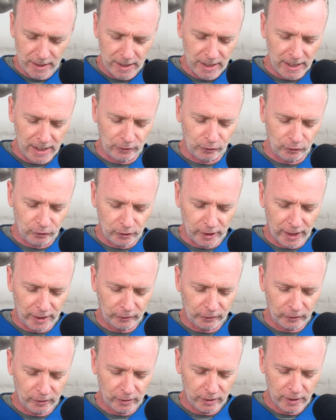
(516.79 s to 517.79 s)
It's
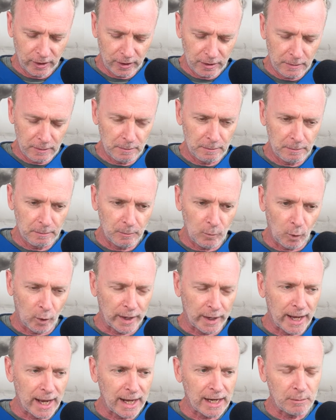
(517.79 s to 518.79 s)
just
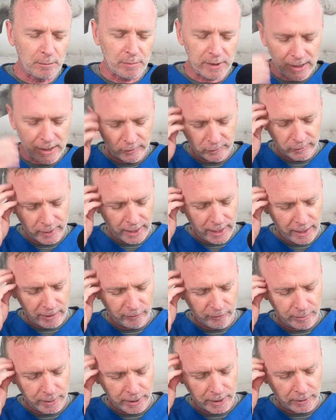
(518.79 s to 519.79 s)
organic beets that
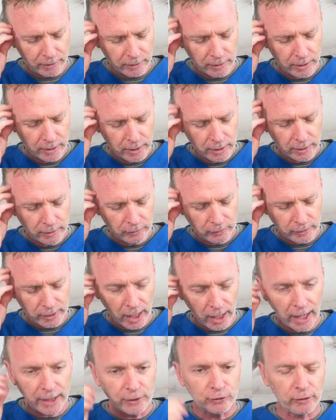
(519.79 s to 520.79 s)
have been
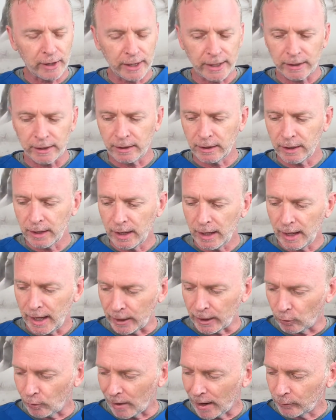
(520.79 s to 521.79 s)
dehydrated
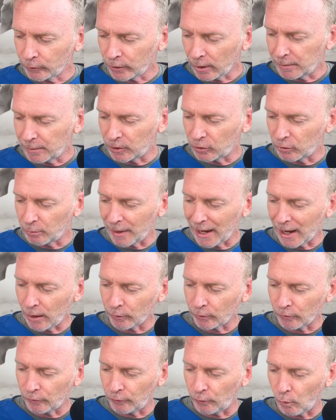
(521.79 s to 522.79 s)
and ground up into
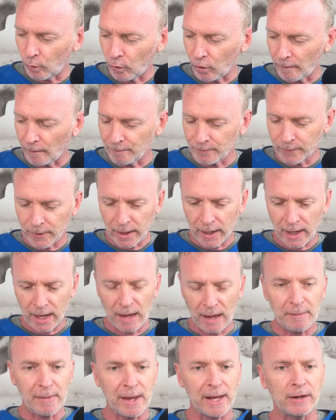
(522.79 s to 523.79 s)
powder form
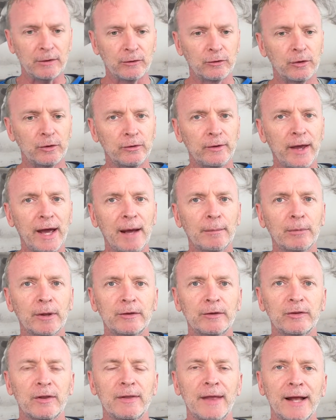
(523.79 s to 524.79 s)
and made into
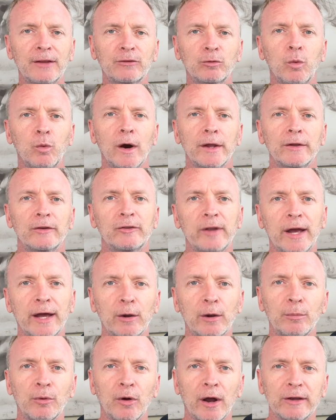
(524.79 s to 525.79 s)
tablets. And that's what
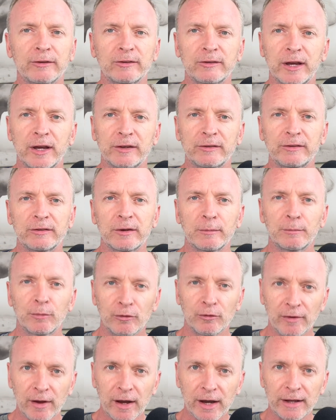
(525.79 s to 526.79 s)
Standard Process
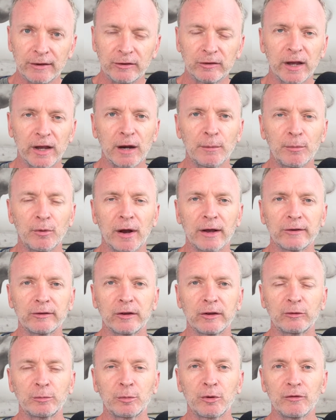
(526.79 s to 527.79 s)
provides. Standard
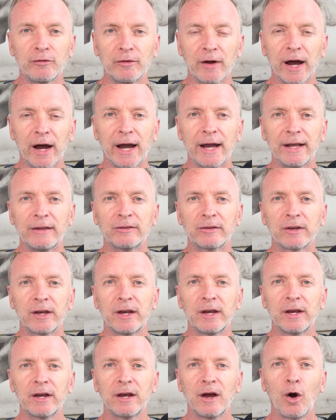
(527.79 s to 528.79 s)
Process provides
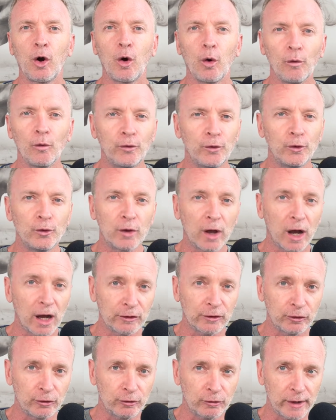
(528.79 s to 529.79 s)
whole food
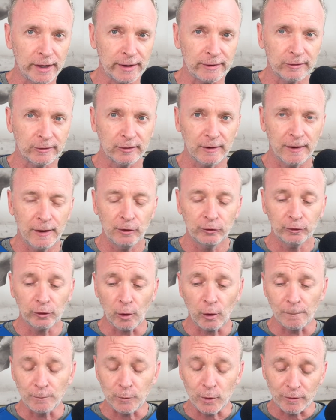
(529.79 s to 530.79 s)
concentrates.
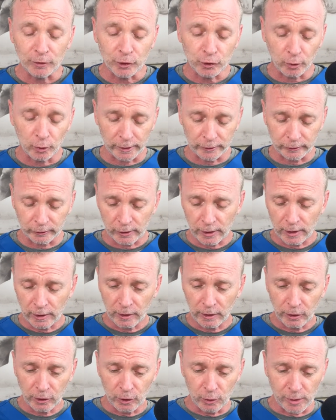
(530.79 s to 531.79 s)
So you have a choice.
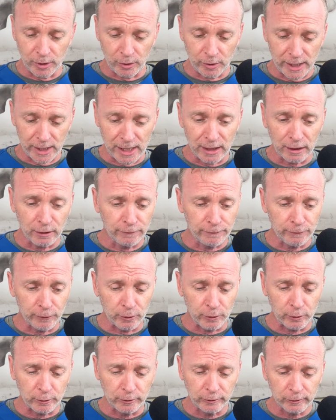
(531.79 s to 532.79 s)
You either eat the
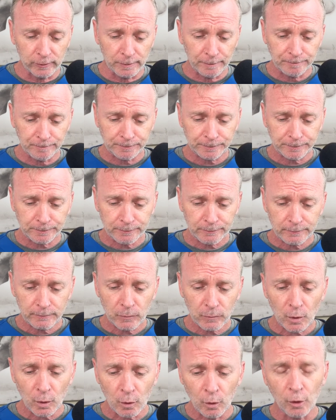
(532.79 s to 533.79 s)
foods
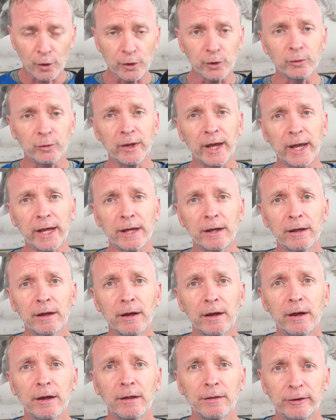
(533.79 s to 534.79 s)
or you take
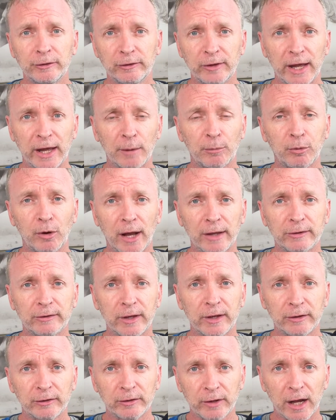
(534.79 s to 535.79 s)
the Standard
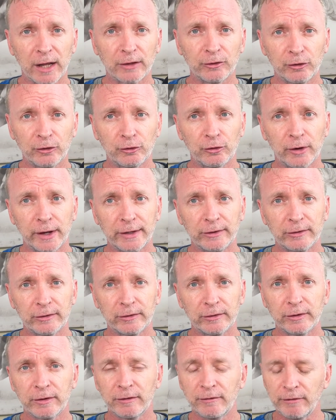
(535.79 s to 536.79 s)
Process
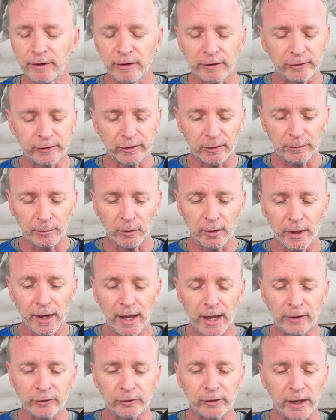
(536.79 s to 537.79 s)
concentrates. Very simple.
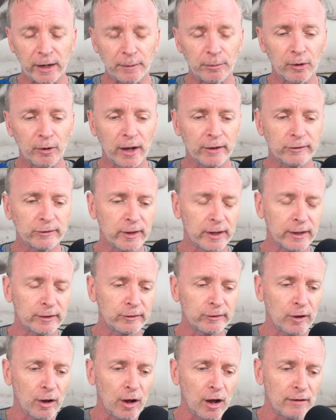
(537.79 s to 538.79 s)
And Standard Process
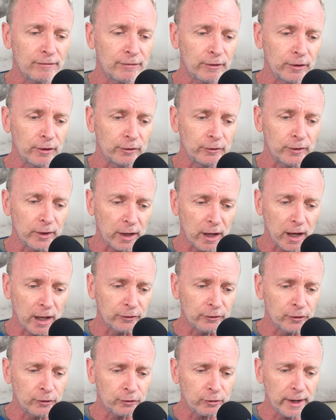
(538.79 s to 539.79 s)
offers the
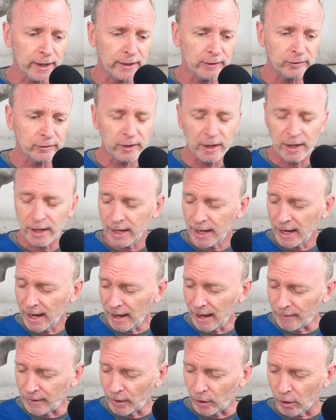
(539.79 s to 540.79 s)
concentrates,
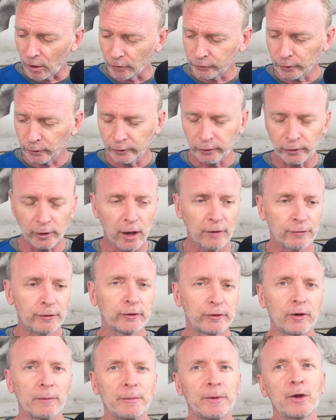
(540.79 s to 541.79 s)
and they also offer
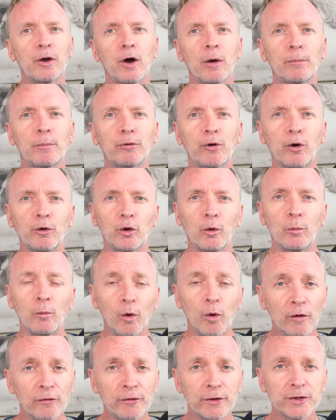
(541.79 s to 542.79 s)
something called
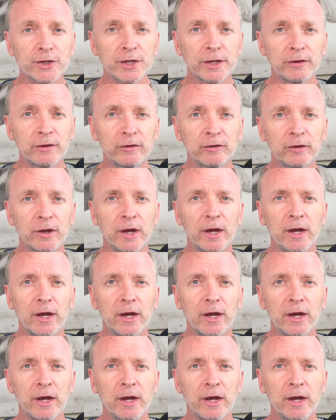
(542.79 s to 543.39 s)
protomorphogens.